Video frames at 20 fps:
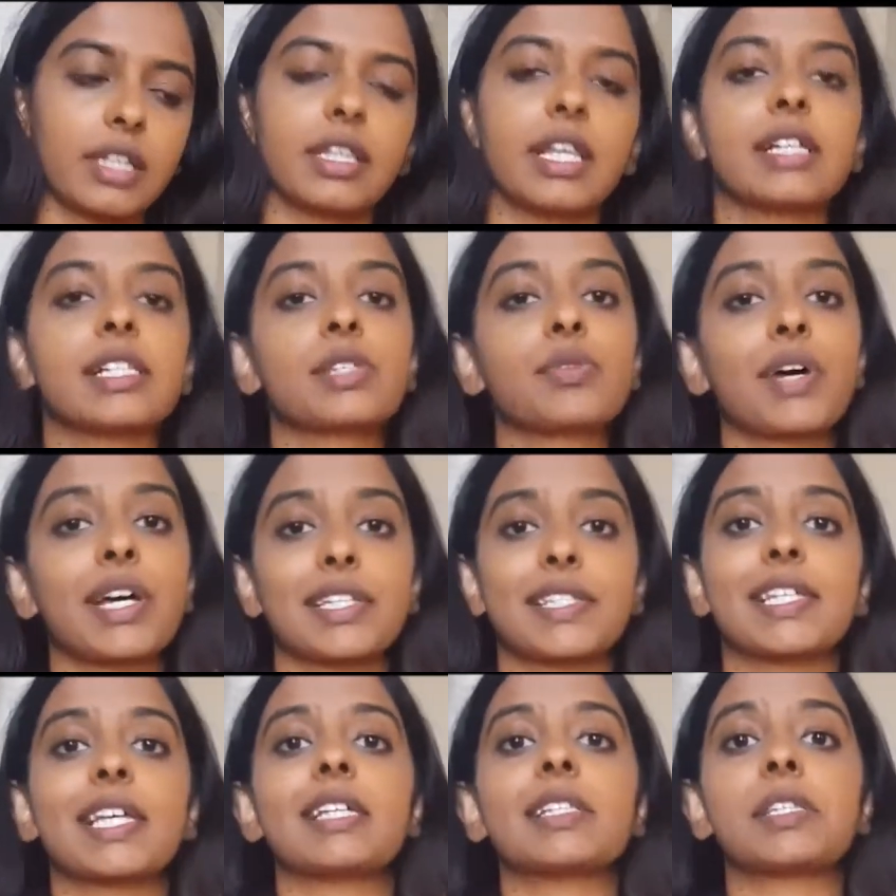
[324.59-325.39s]
And that's why
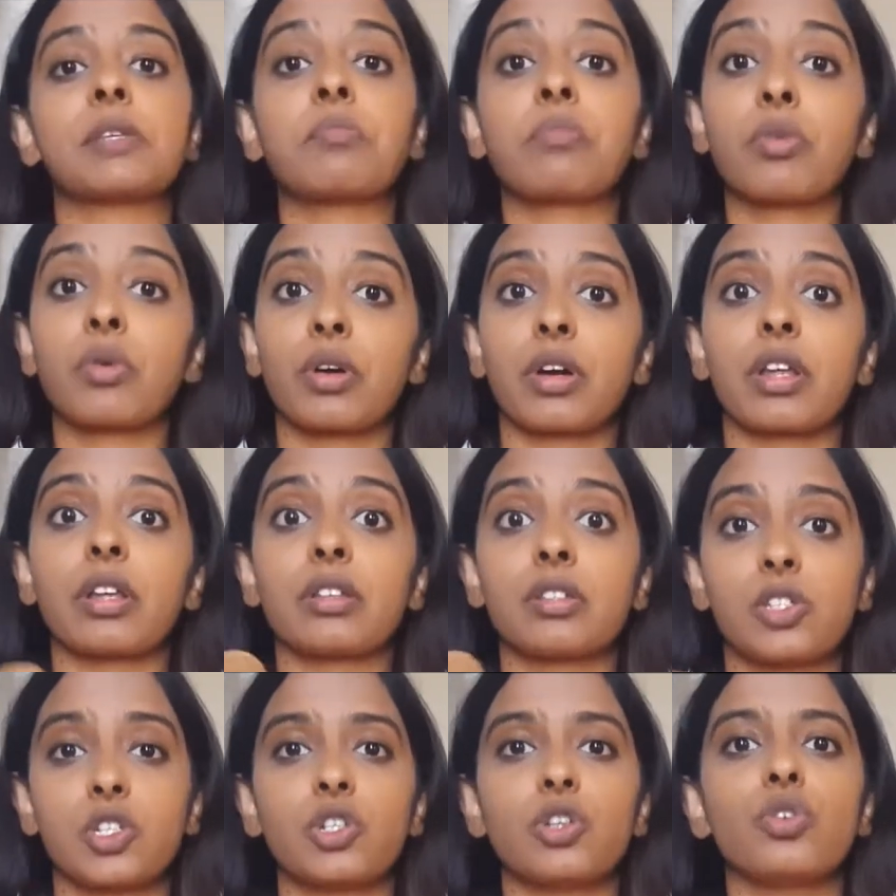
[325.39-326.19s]
I say it's
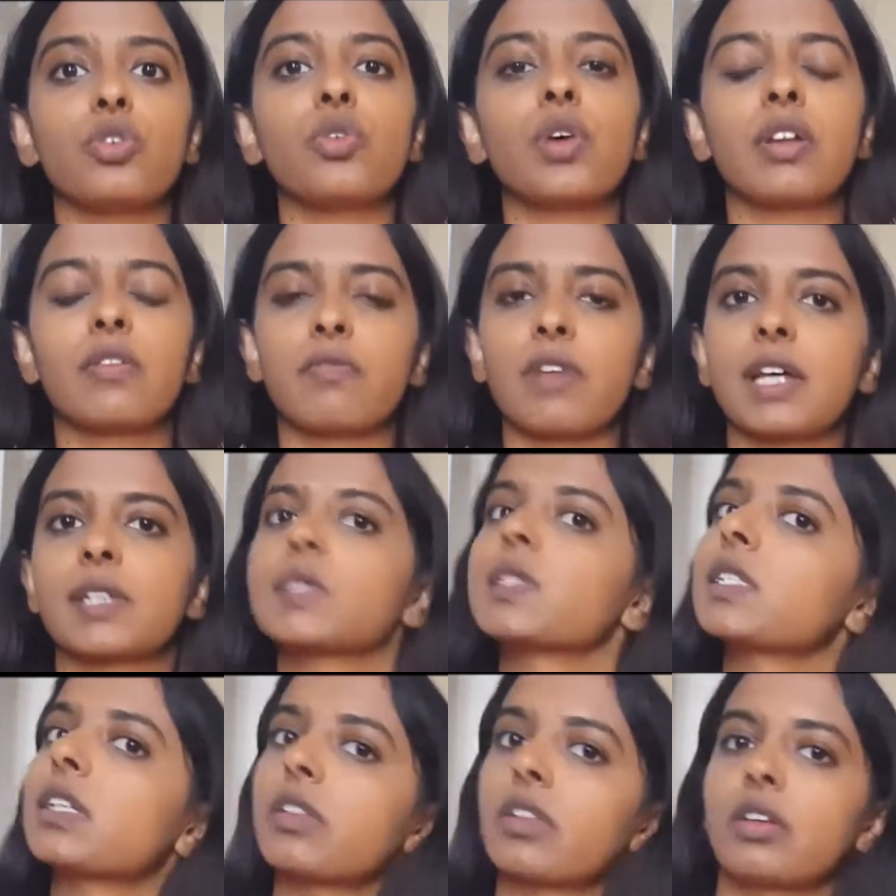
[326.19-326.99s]
important to
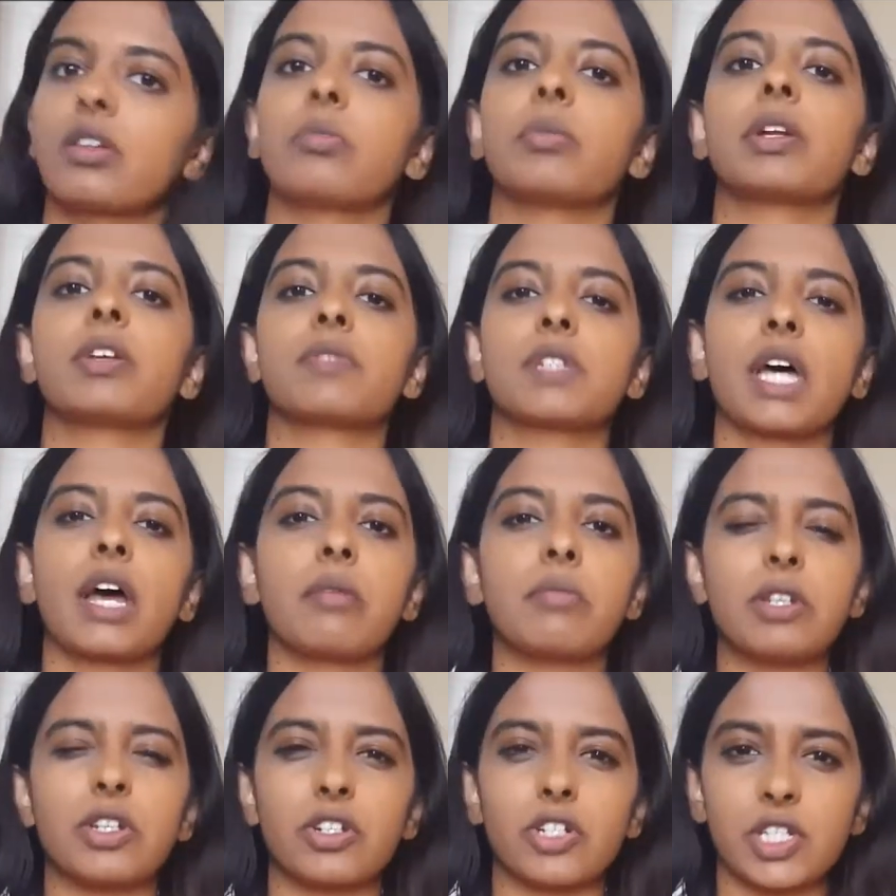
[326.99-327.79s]
invest a little bit of
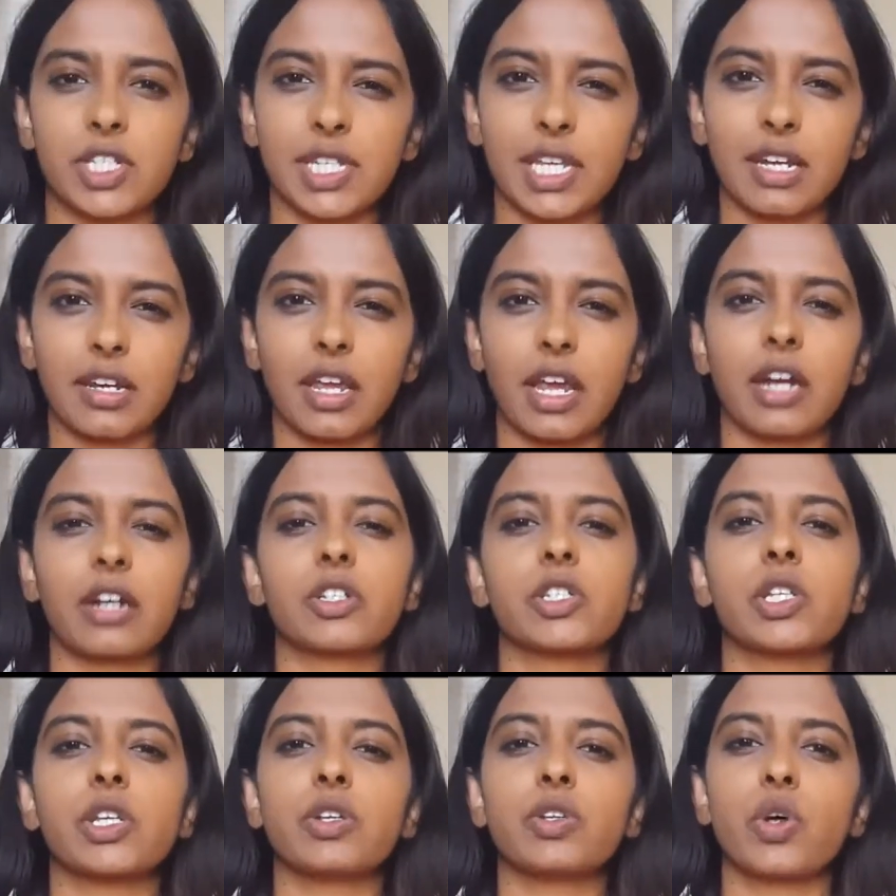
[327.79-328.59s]
time in your
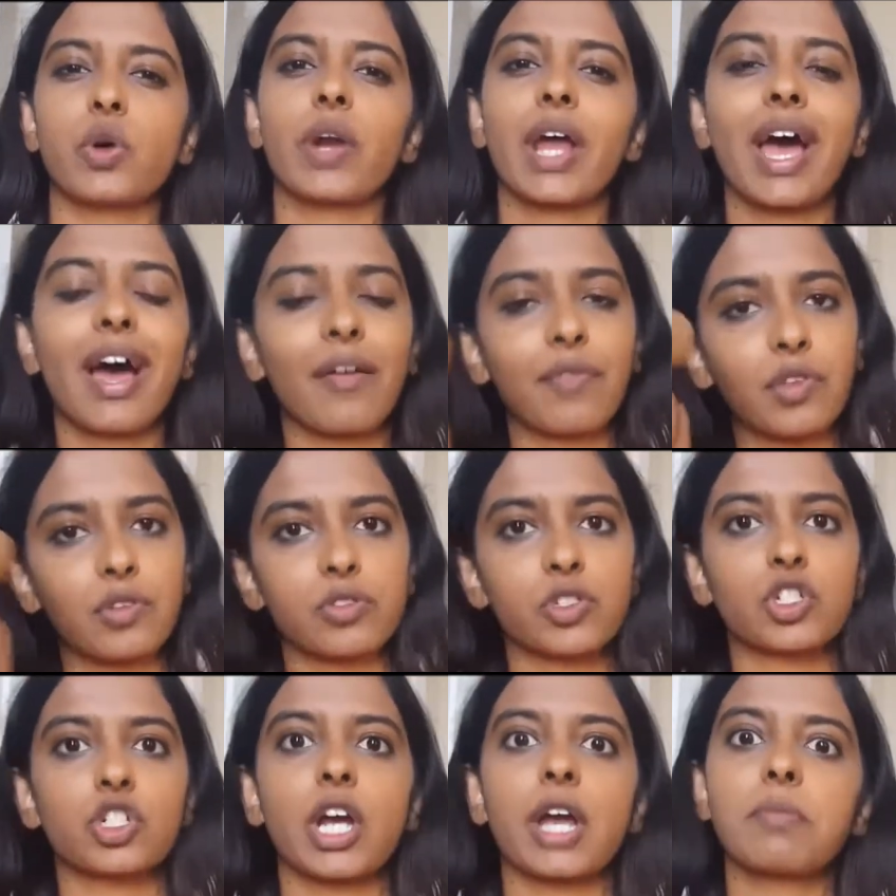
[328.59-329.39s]
skincare so you don't have
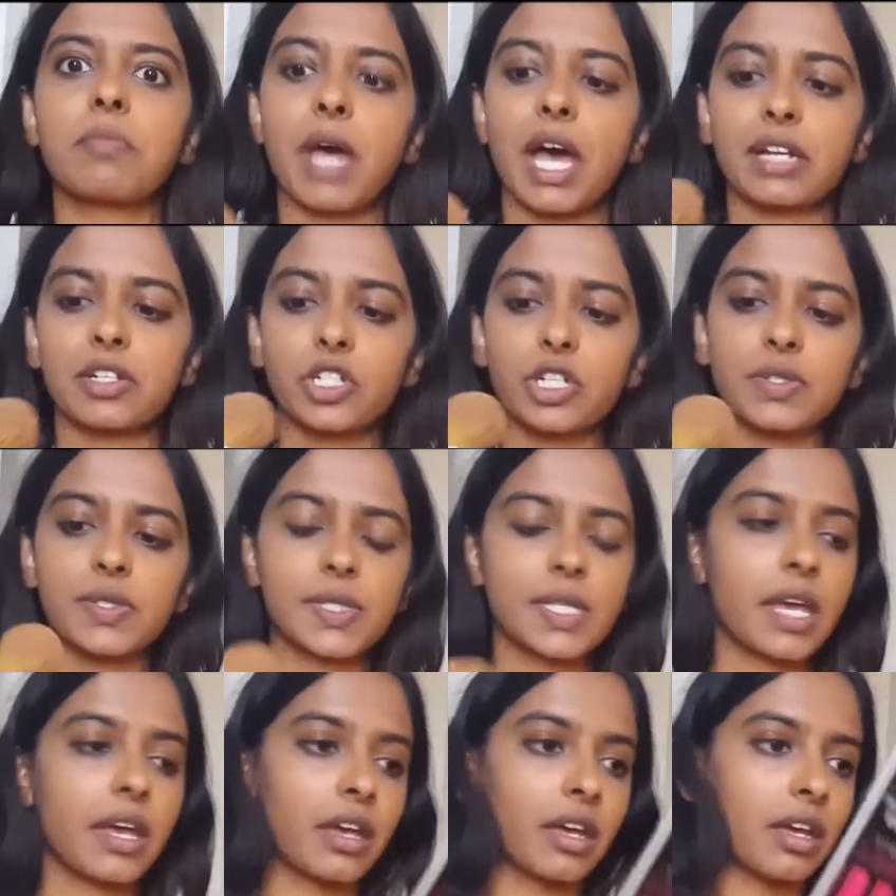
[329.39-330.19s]
those dry
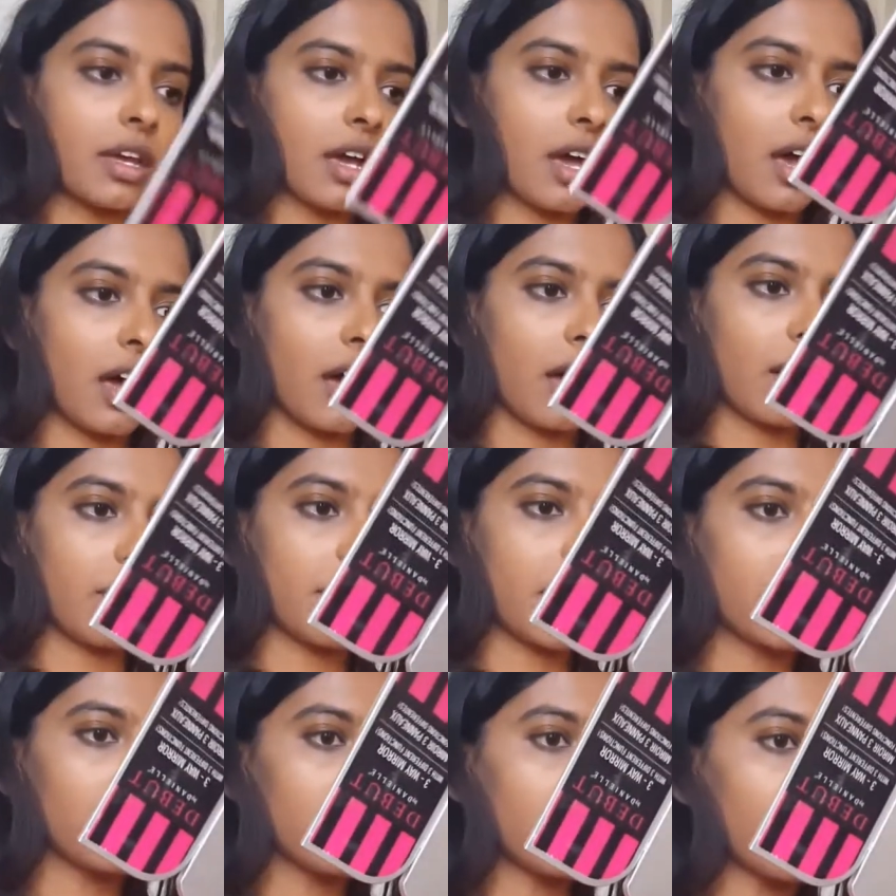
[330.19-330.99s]
patches.
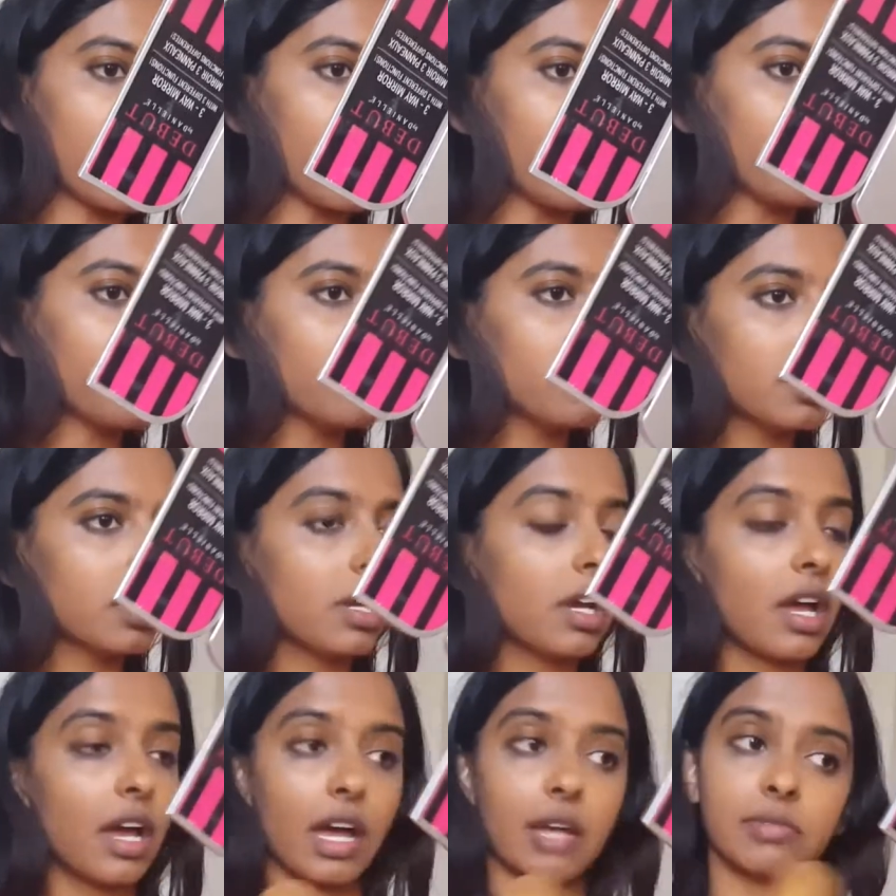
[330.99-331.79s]
And now
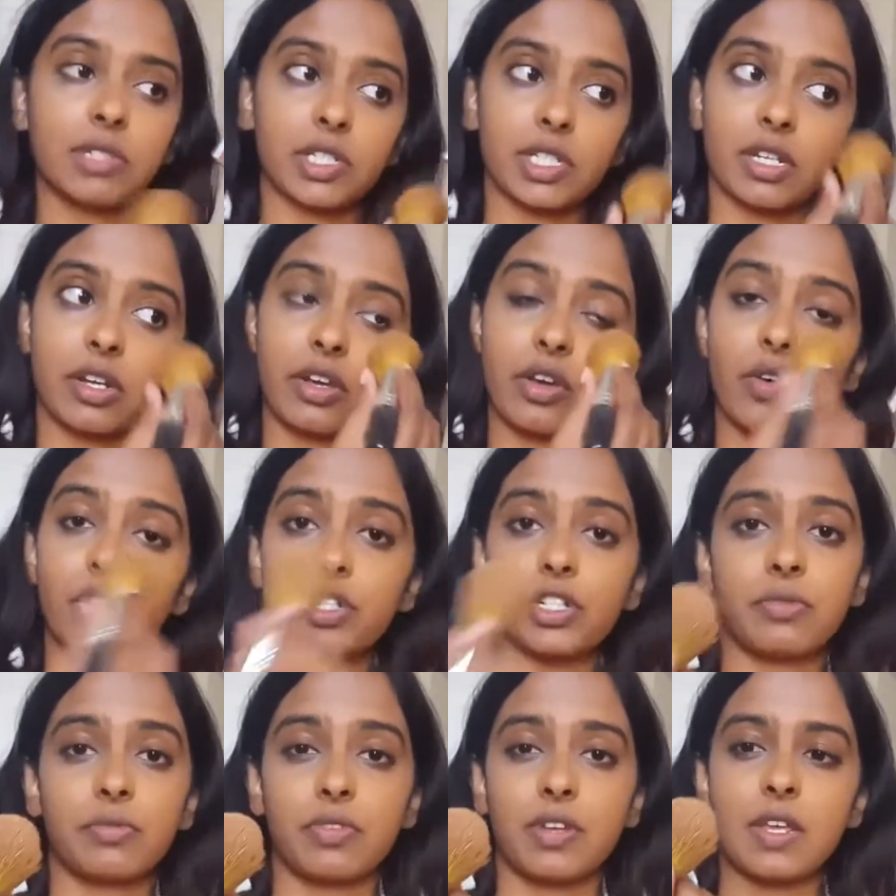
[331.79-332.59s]
I'm just gonna go
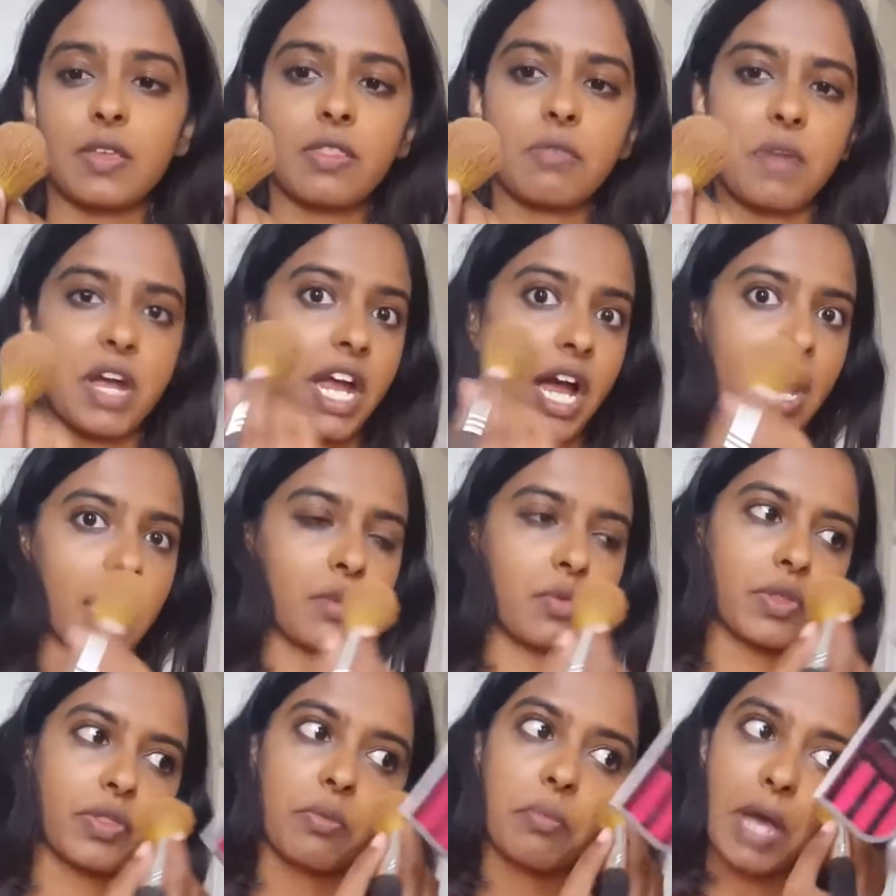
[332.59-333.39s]
underneath my
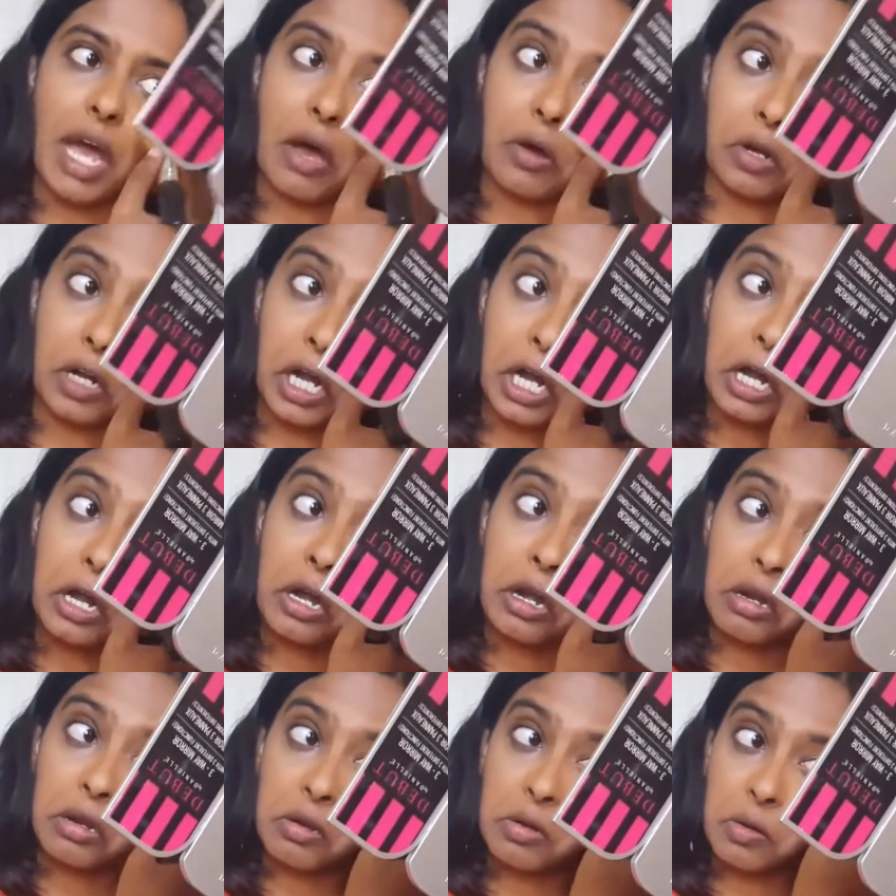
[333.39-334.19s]
eye with the
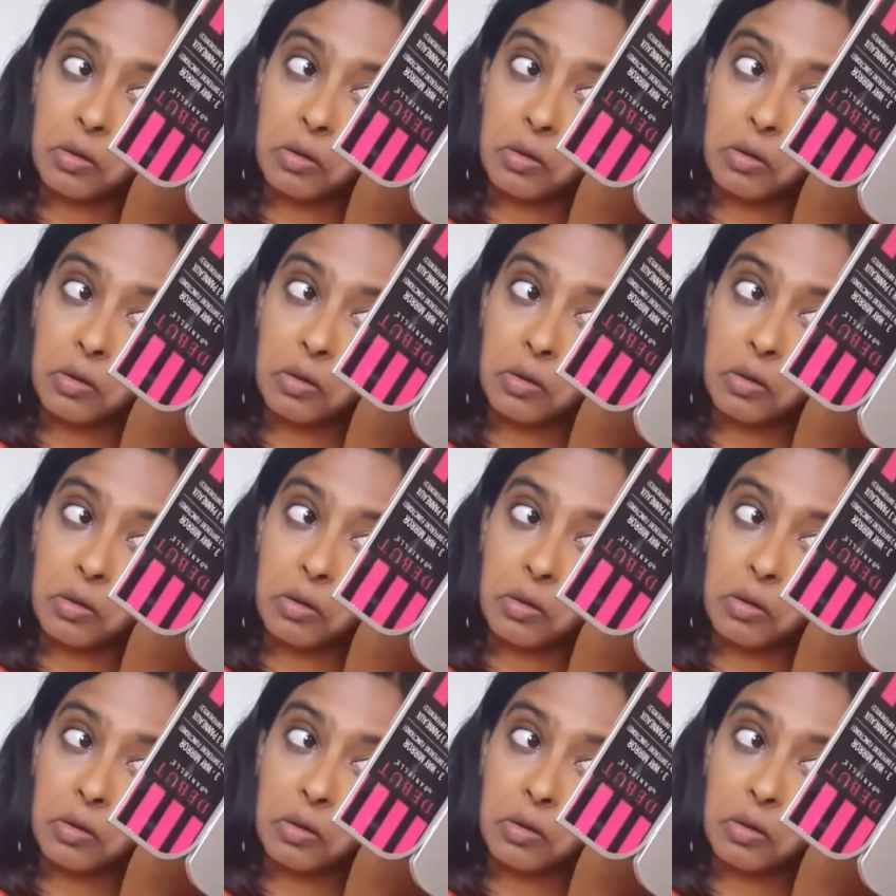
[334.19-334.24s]
powder.